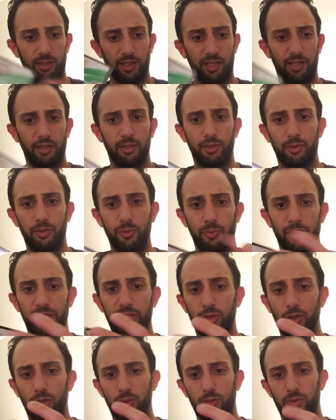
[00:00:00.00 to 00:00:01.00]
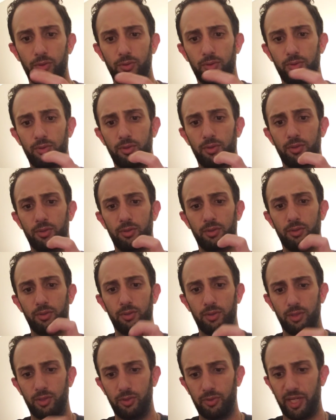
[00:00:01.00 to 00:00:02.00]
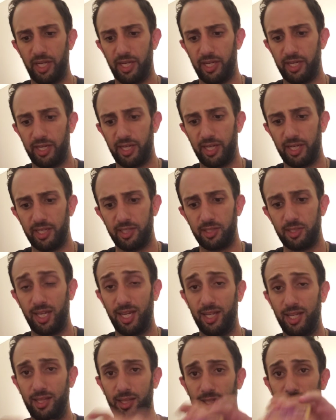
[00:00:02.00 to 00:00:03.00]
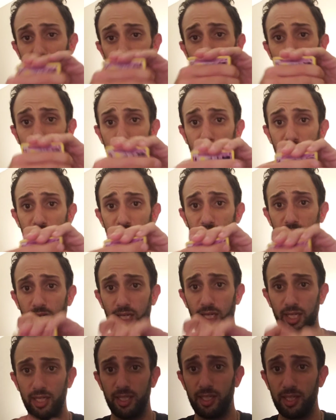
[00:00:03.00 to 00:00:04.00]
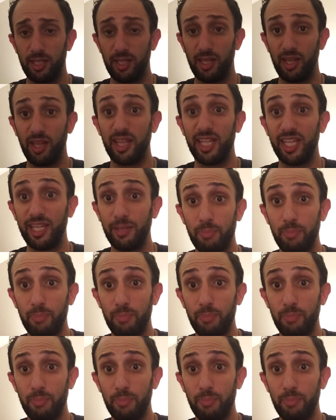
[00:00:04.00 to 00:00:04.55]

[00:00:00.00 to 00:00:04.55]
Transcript: Here we go. Okay, guys, can this be the